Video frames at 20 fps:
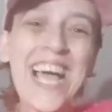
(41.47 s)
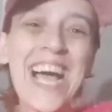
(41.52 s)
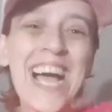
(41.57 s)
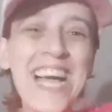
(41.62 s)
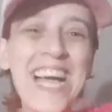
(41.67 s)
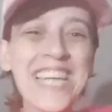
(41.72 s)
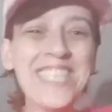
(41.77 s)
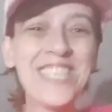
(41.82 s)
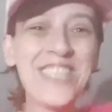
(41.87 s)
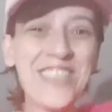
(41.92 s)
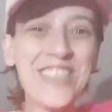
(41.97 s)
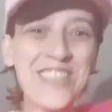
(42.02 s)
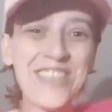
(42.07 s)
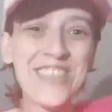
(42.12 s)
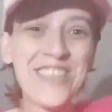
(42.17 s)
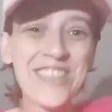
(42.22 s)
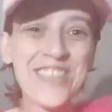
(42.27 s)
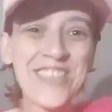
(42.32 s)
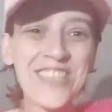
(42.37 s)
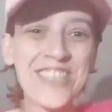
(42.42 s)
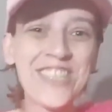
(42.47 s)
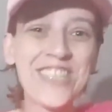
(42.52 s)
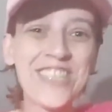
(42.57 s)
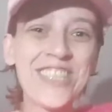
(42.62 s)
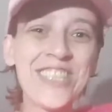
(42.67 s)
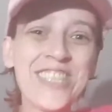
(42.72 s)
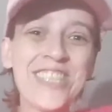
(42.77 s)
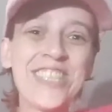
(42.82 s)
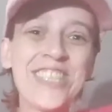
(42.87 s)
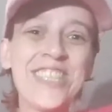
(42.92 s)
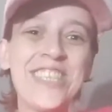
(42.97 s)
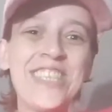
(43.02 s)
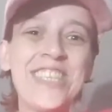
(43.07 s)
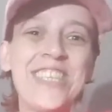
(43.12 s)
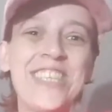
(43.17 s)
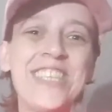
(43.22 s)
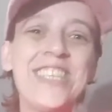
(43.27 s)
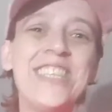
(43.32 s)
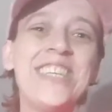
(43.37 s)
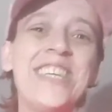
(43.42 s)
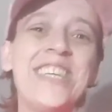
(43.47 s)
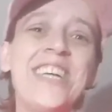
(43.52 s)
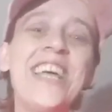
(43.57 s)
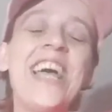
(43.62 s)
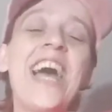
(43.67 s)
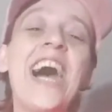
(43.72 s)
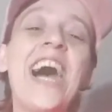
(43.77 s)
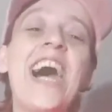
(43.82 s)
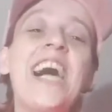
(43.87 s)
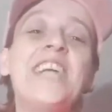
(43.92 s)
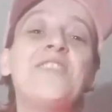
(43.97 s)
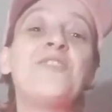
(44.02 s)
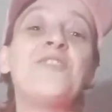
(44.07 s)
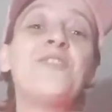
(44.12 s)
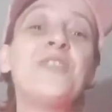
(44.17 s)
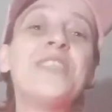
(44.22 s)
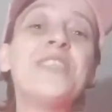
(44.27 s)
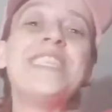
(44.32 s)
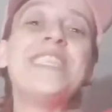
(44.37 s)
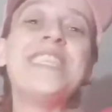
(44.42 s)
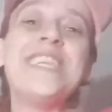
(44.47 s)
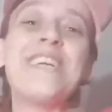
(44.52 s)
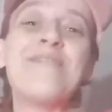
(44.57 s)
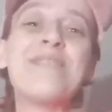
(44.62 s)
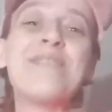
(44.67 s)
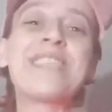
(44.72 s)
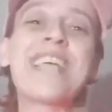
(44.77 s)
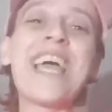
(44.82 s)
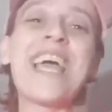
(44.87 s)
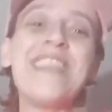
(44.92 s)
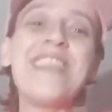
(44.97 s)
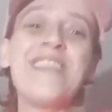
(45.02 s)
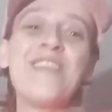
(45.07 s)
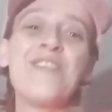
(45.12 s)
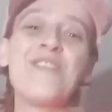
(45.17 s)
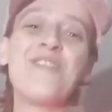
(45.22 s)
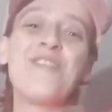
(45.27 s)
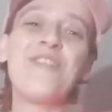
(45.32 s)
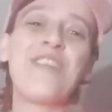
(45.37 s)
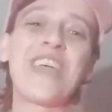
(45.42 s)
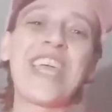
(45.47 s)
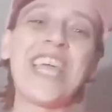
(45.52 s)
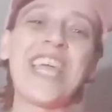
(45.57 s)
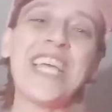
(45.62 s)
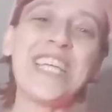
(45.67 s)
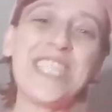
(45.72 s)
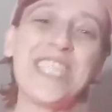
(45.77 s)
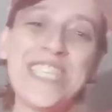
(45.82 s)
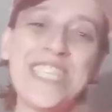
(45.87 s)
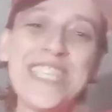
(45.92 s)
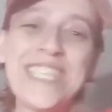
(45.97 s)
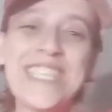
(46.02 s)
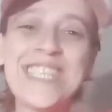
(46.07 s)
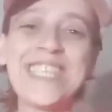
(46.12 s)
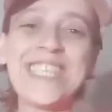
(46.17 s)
Hi, Josh. I know, Dee, I was getting the notifications